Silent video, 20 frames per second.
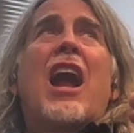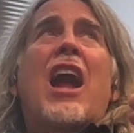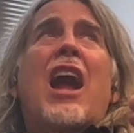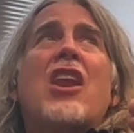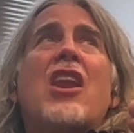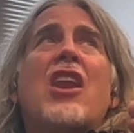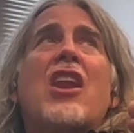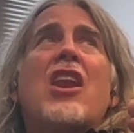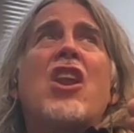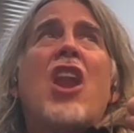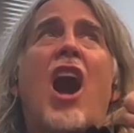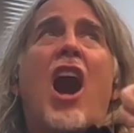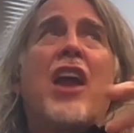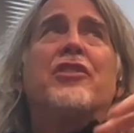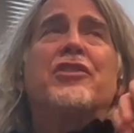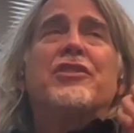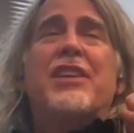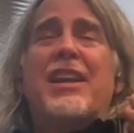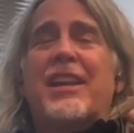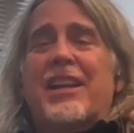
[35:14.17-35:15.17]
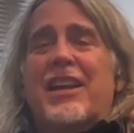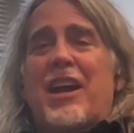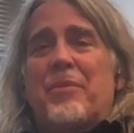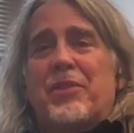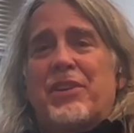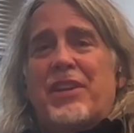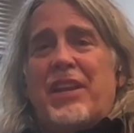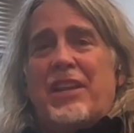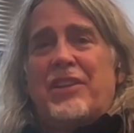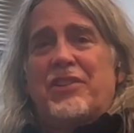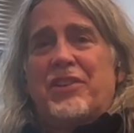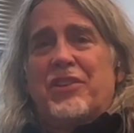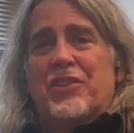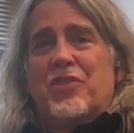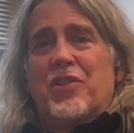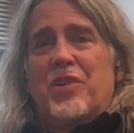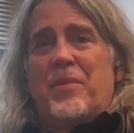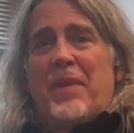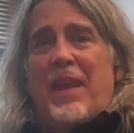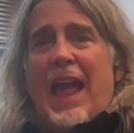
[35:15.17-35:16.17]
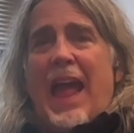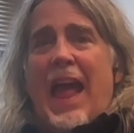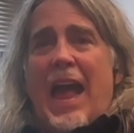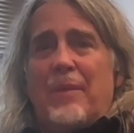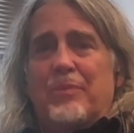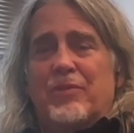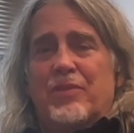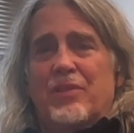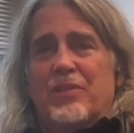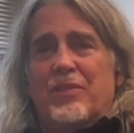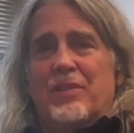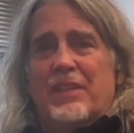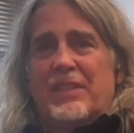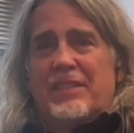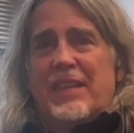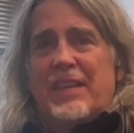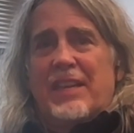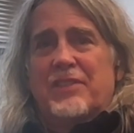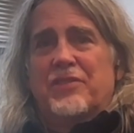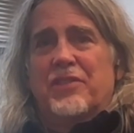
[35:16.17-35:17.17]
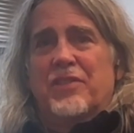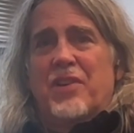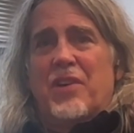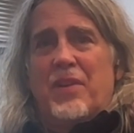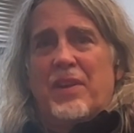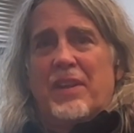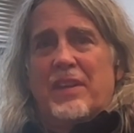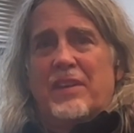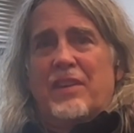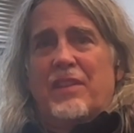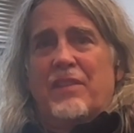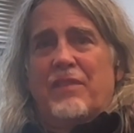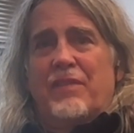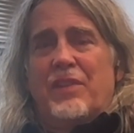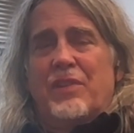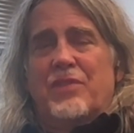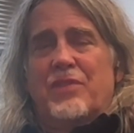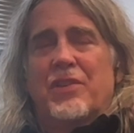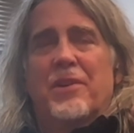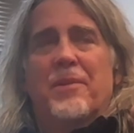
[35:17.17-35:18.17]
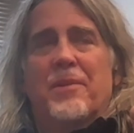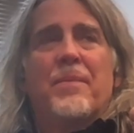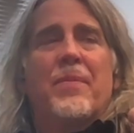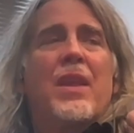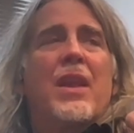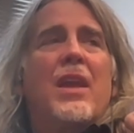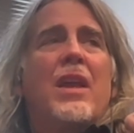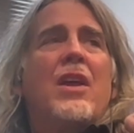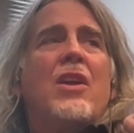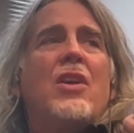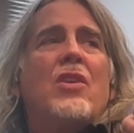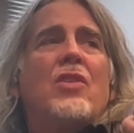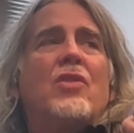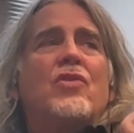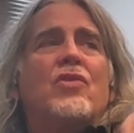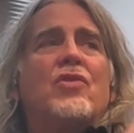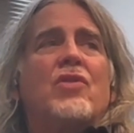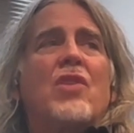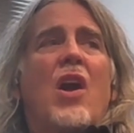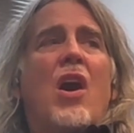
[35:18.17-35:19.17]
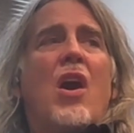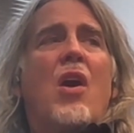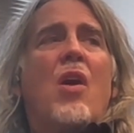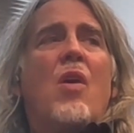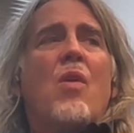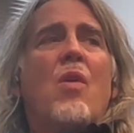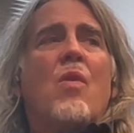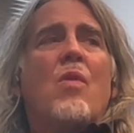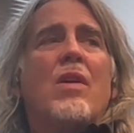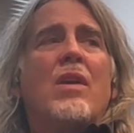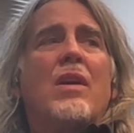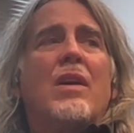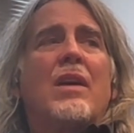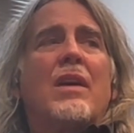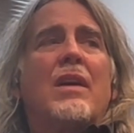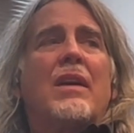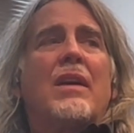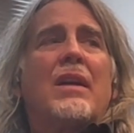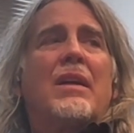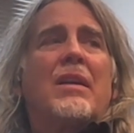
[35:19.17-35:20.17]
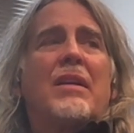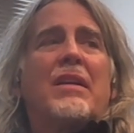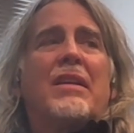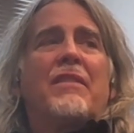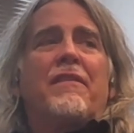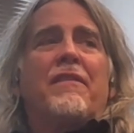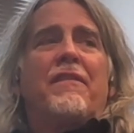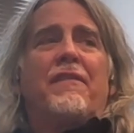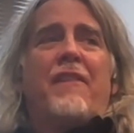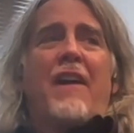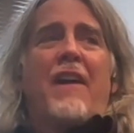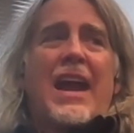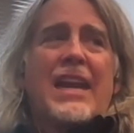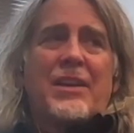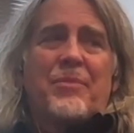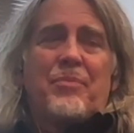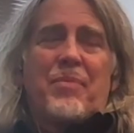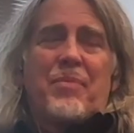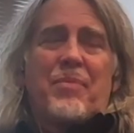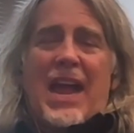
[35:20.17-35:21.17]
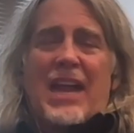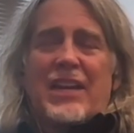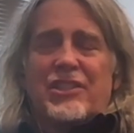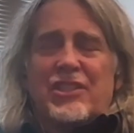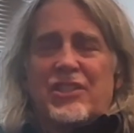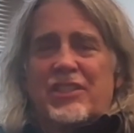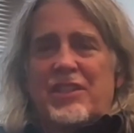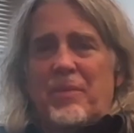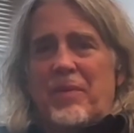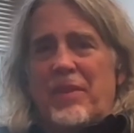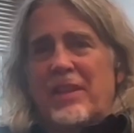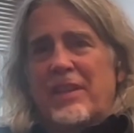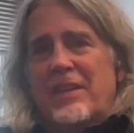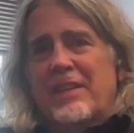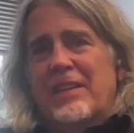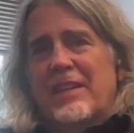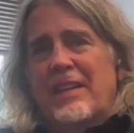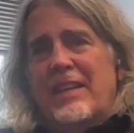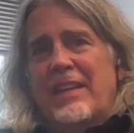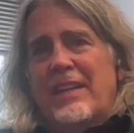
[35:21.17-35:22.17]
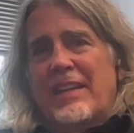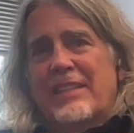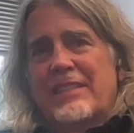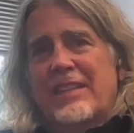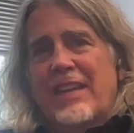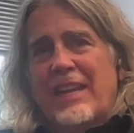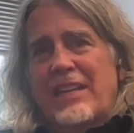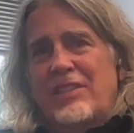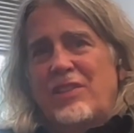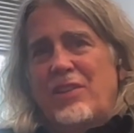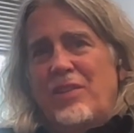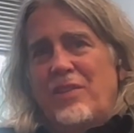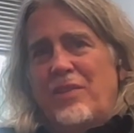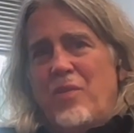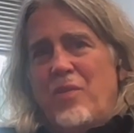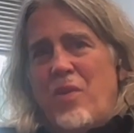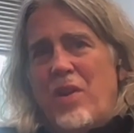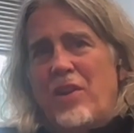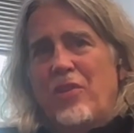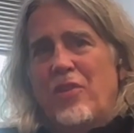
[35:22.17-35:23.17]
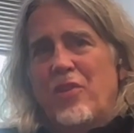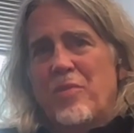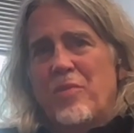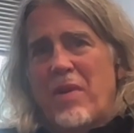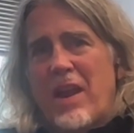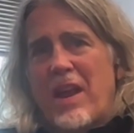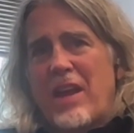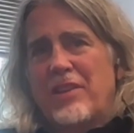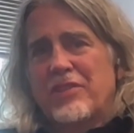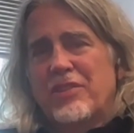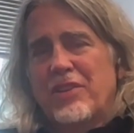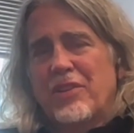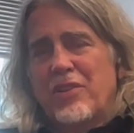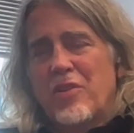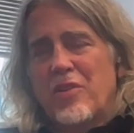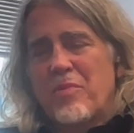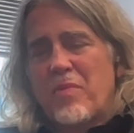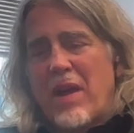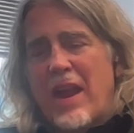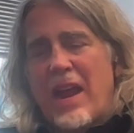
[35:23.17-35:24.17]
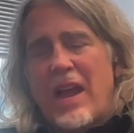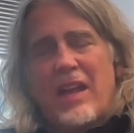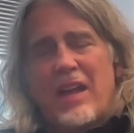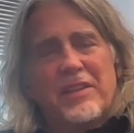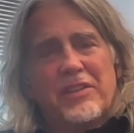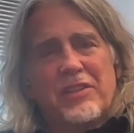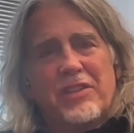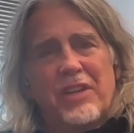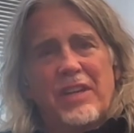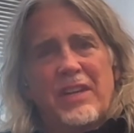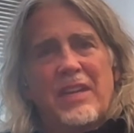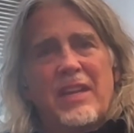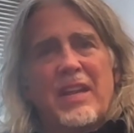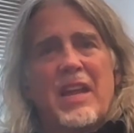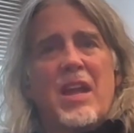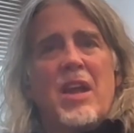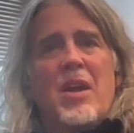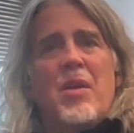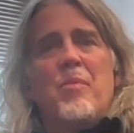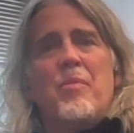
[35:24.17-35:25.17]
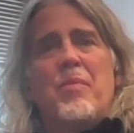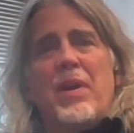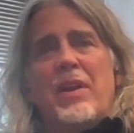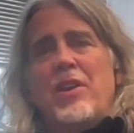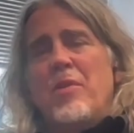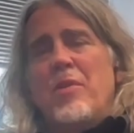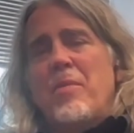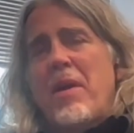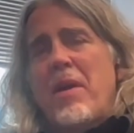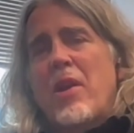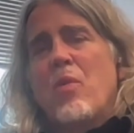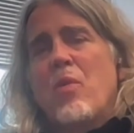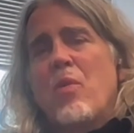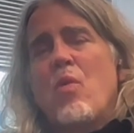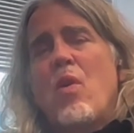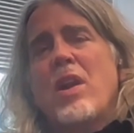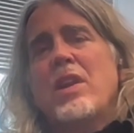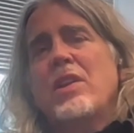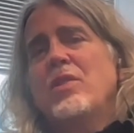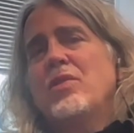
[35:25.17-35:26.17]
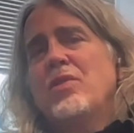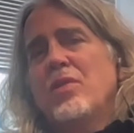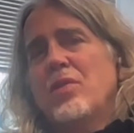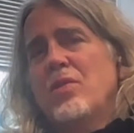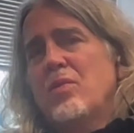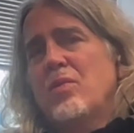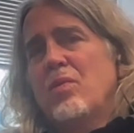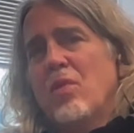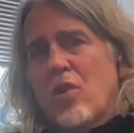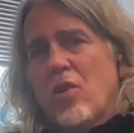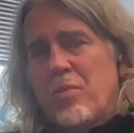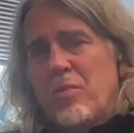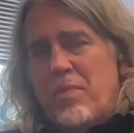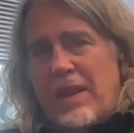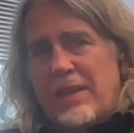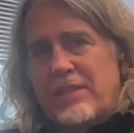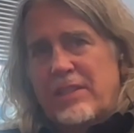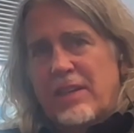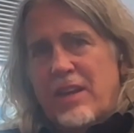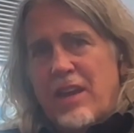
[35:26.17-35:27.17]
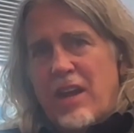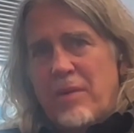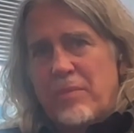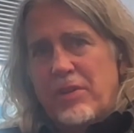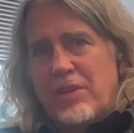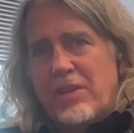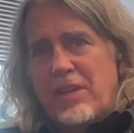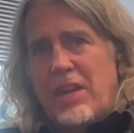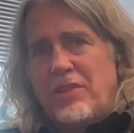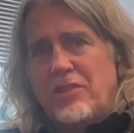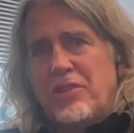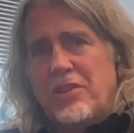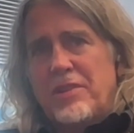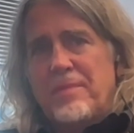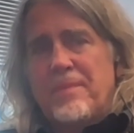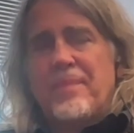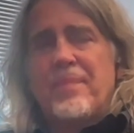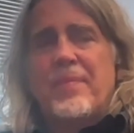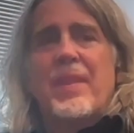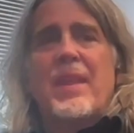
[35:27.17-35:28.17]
Understanding computation is going to be absolutely essential going into the future. So find a passion, something that excites you. If you want to learn biology, learn biology. But no matter what you do, learn basic computation.